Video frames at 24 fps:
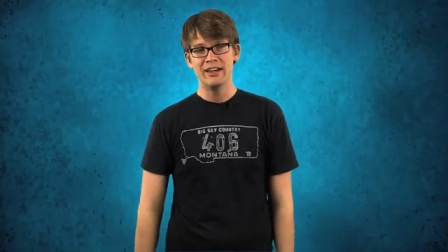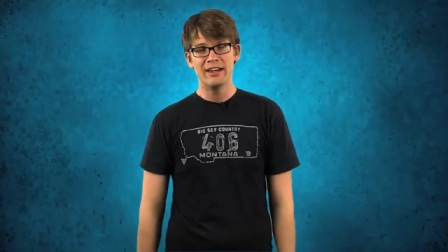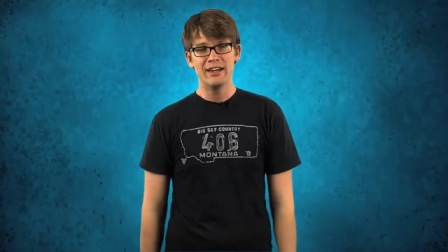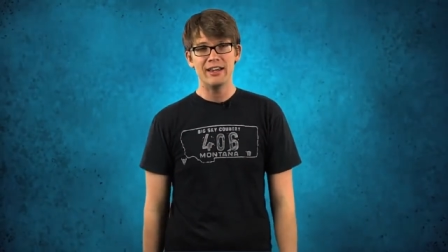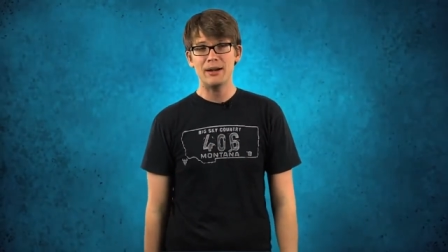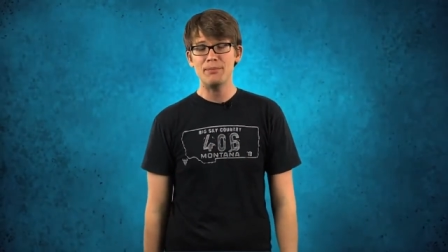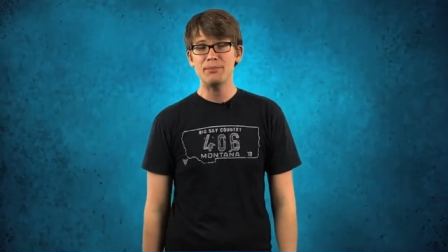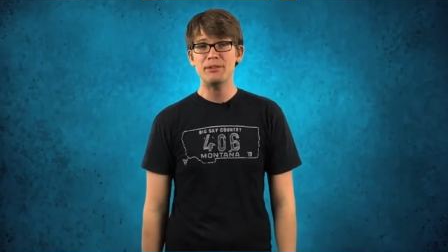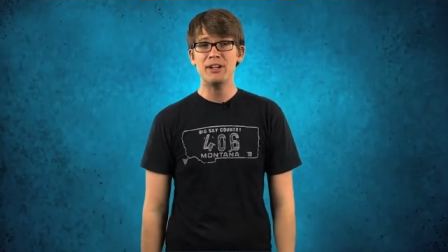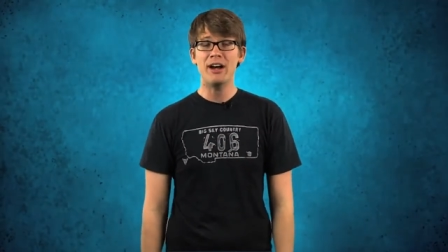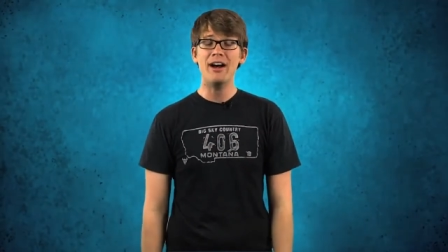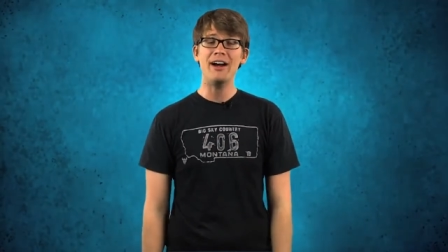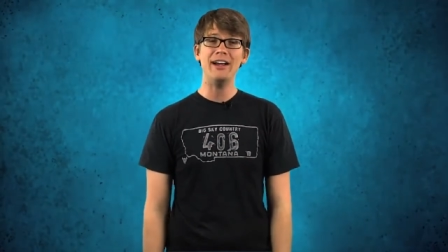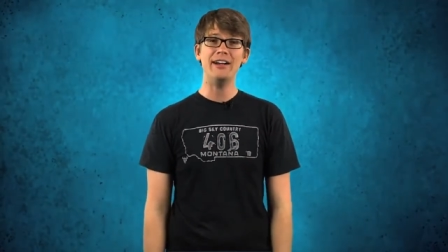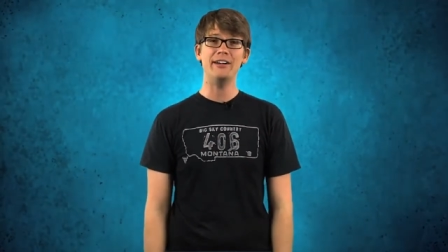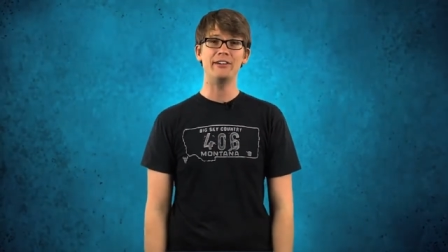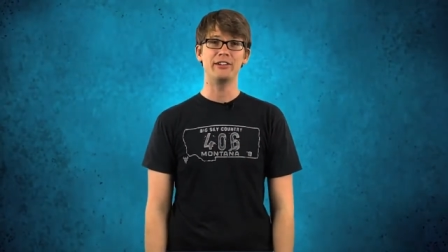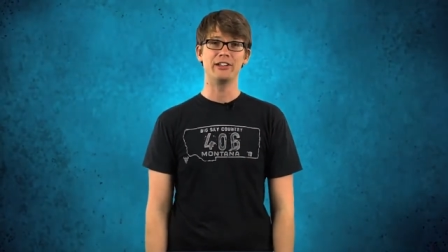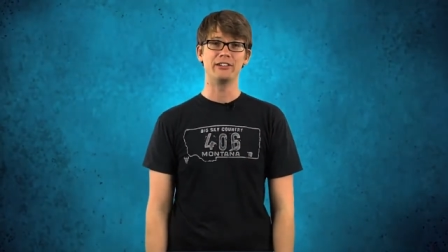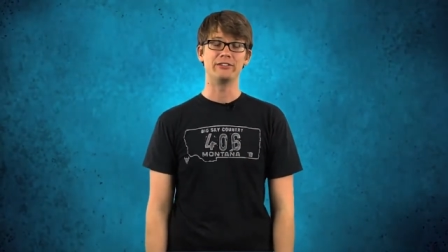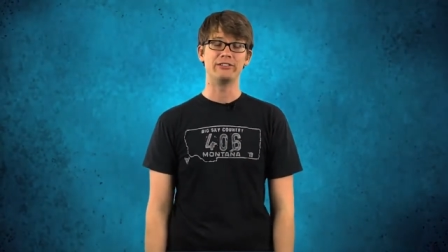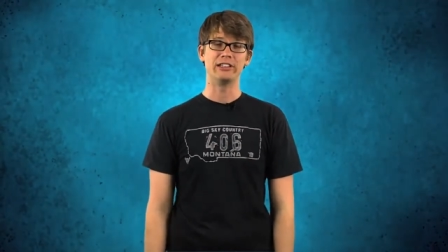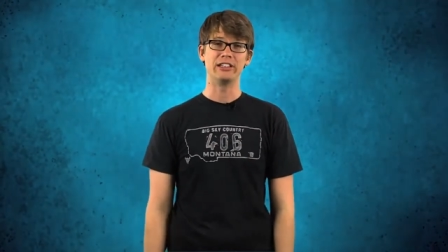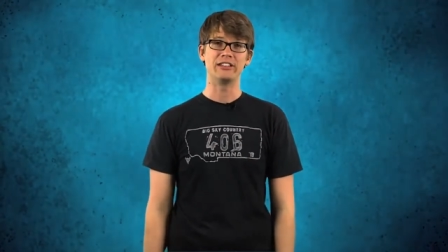And I'm
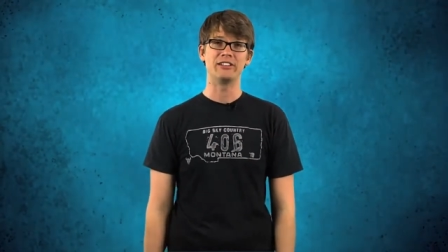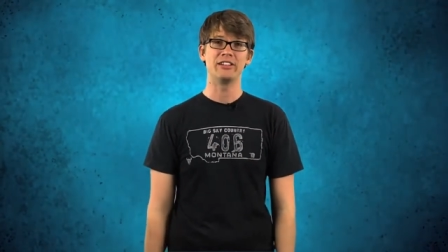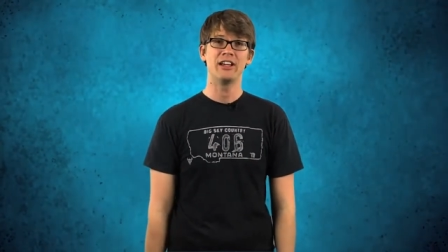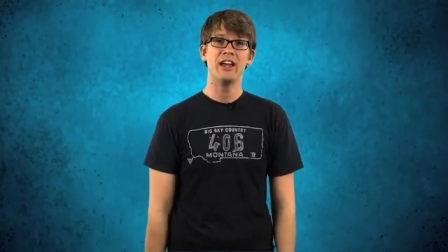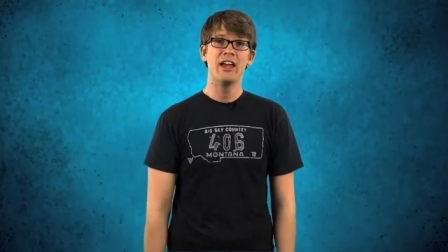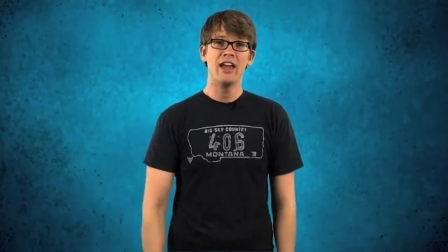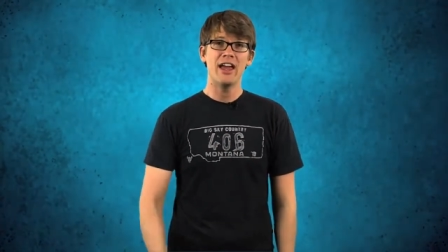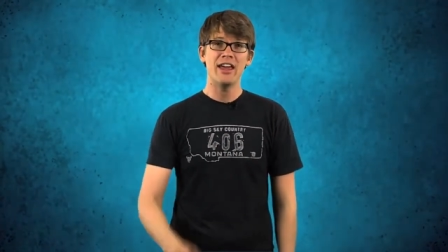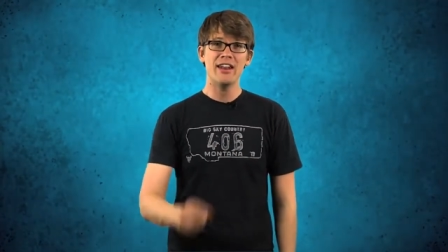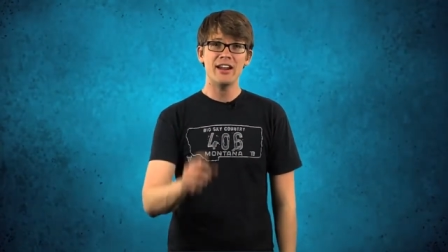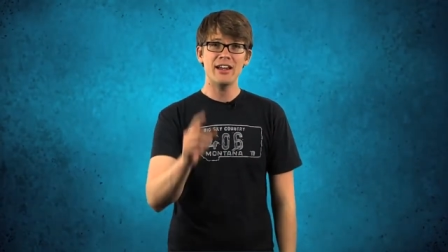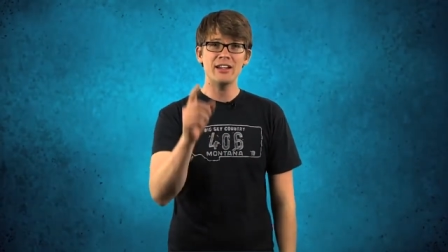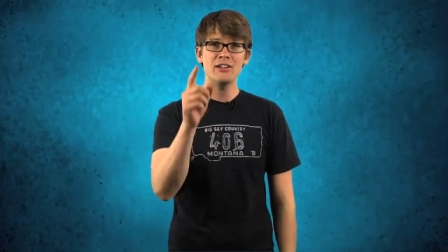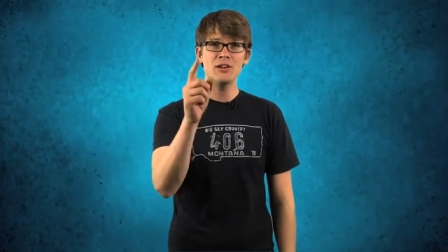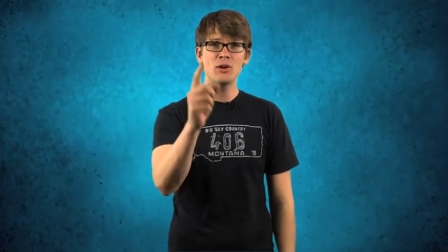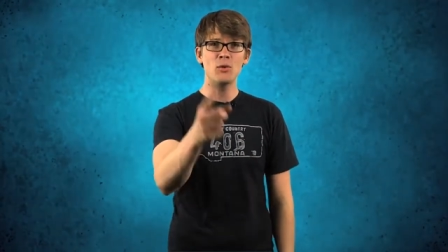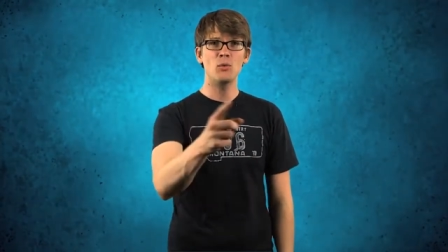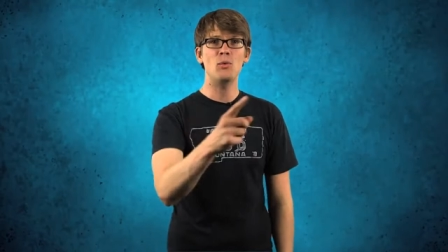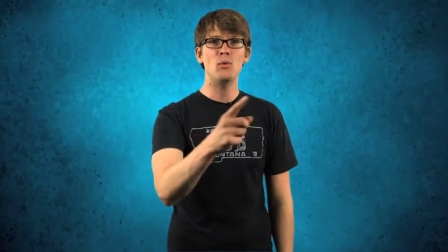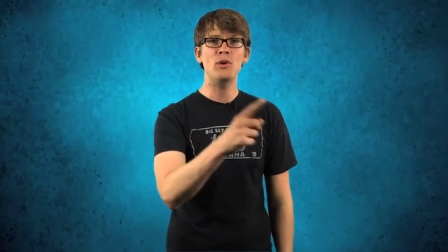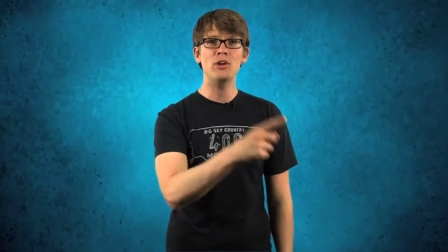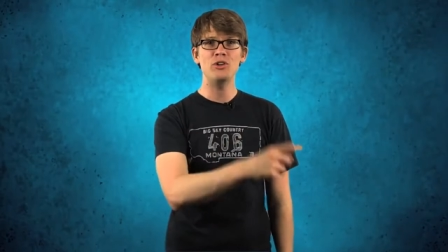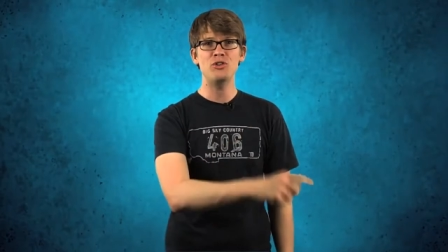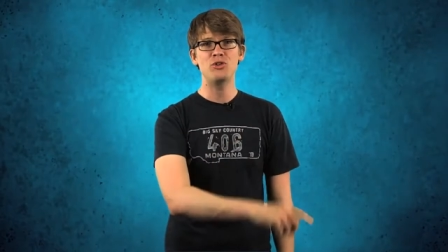tired of it, and I
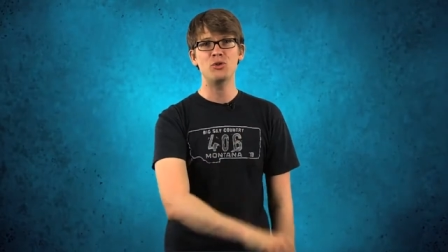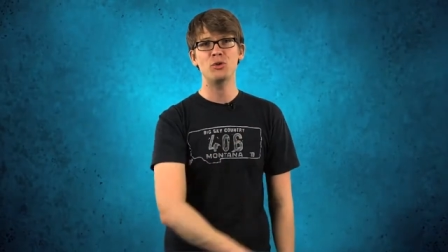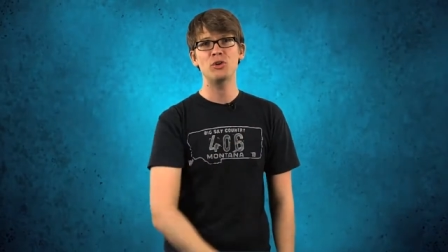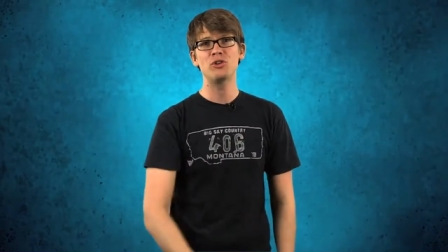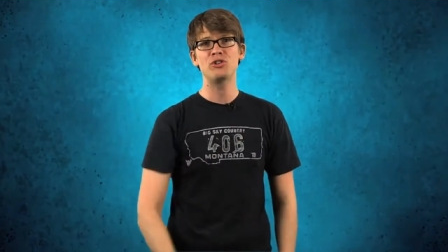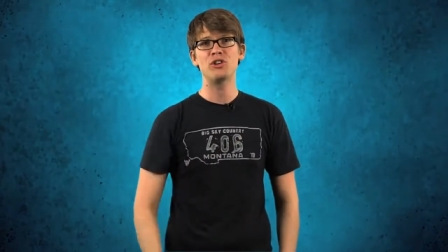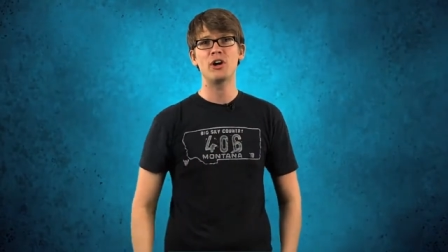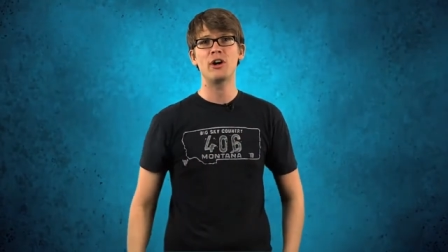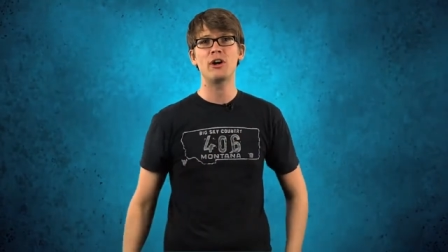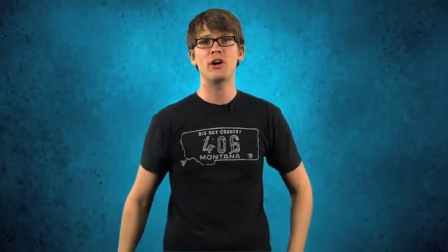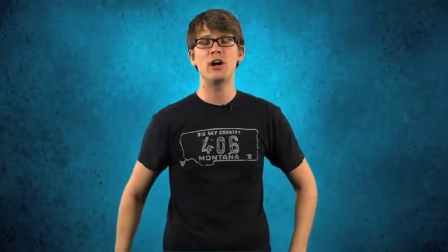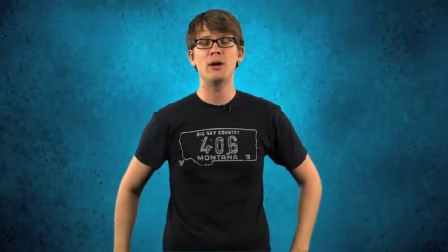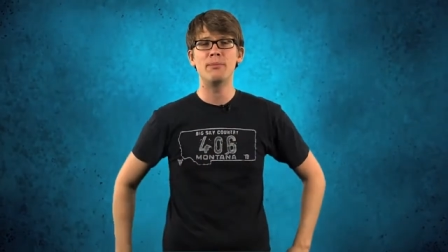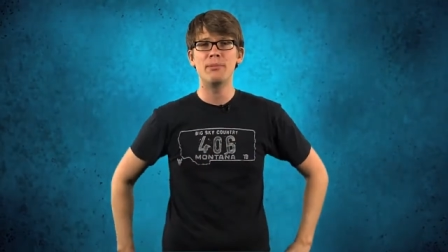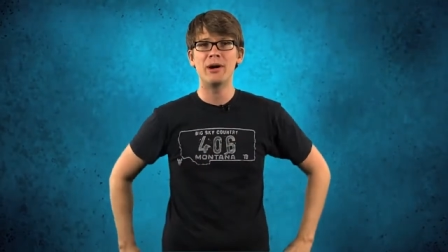don't want George R. R.